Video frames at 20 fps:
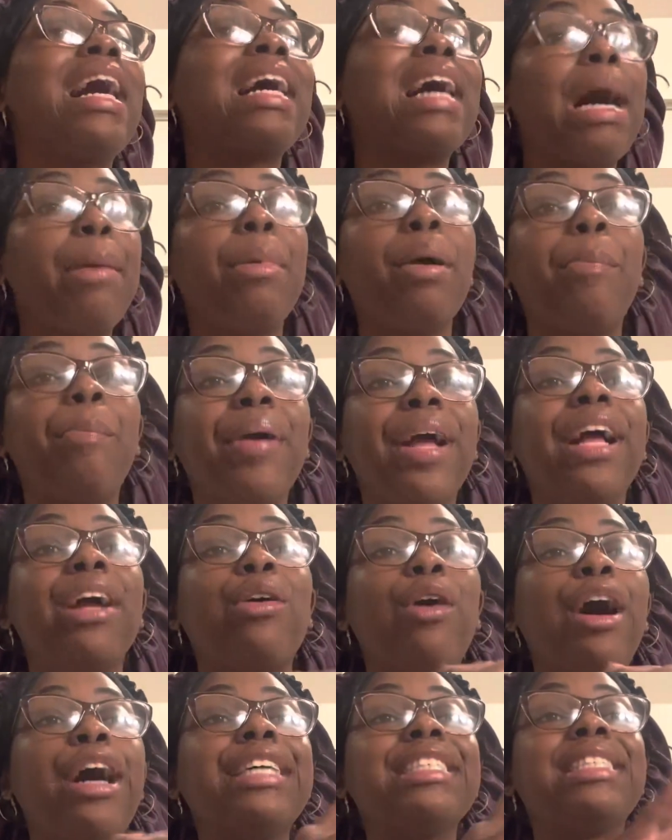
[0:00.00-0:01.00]
comment pink
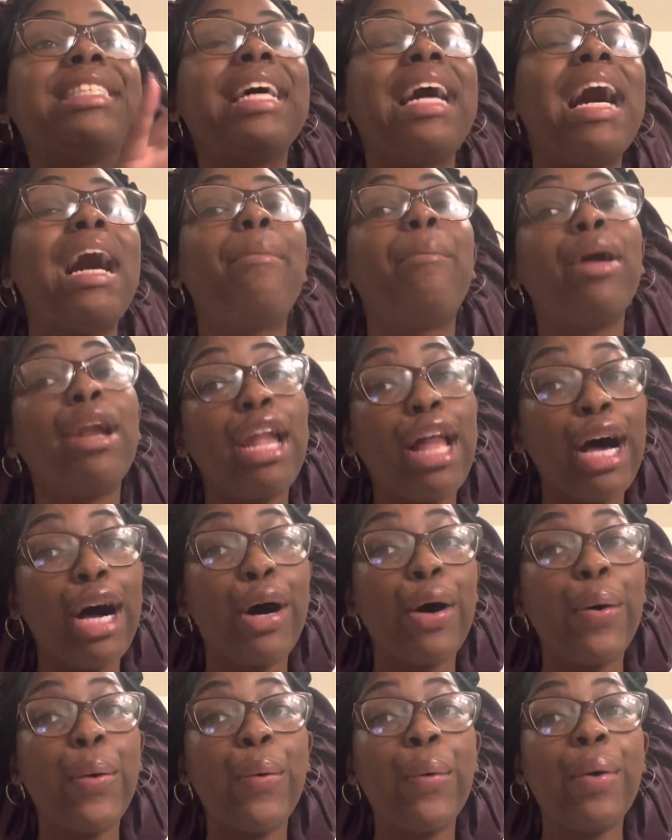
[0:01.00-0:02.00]
cards down
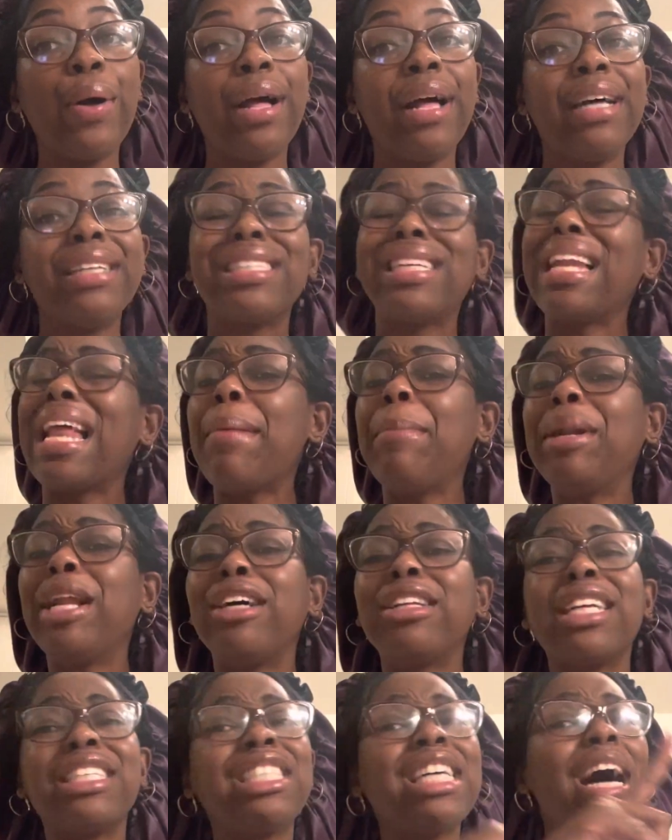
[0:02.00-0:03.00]
below to let me
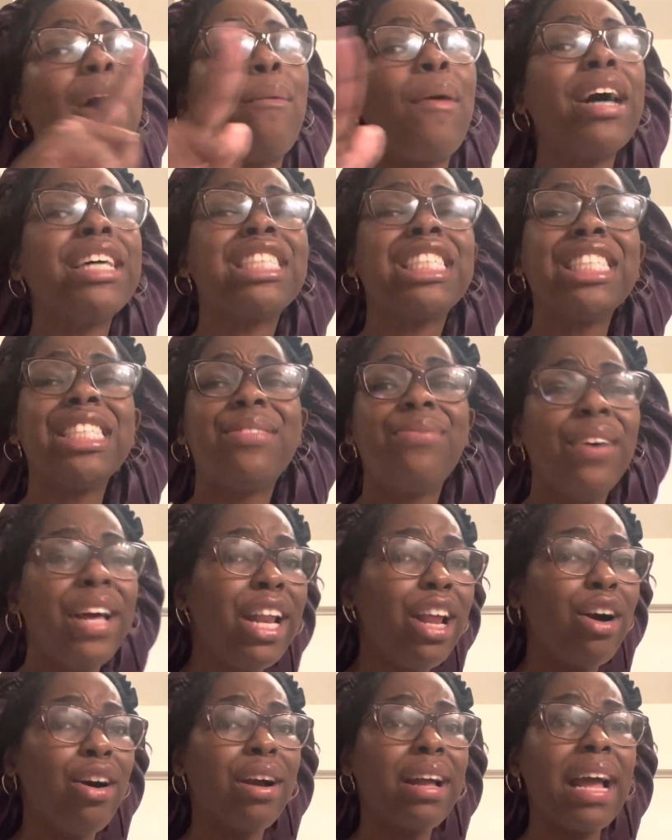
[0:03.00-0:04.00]
know that y'all watched this
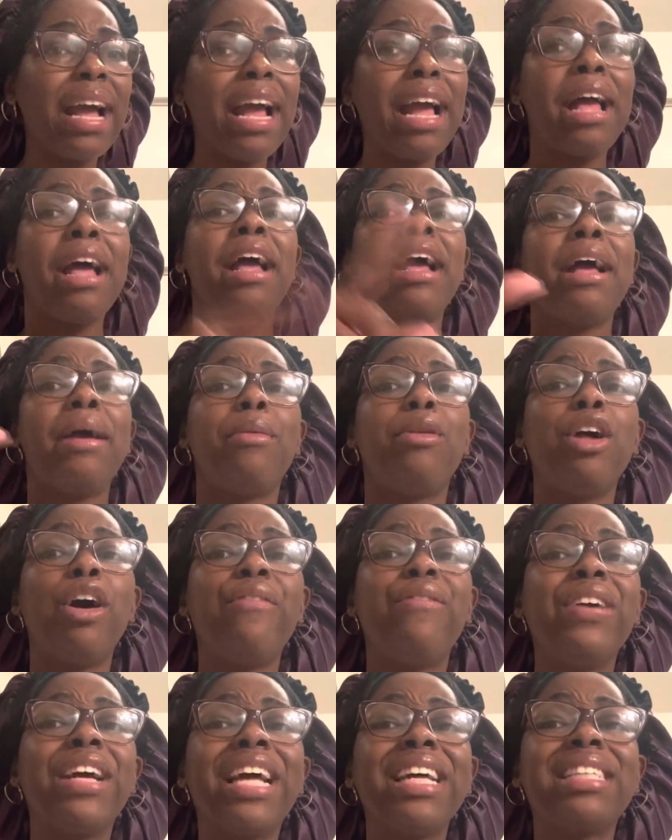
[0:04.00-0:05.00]
video, okay?
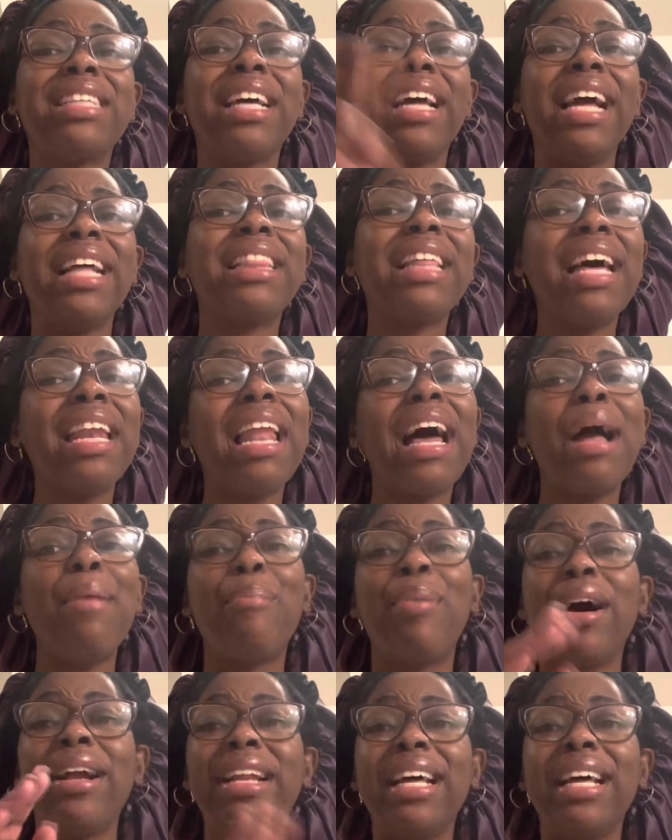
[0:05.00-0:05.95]
Don't forget to hit that like button,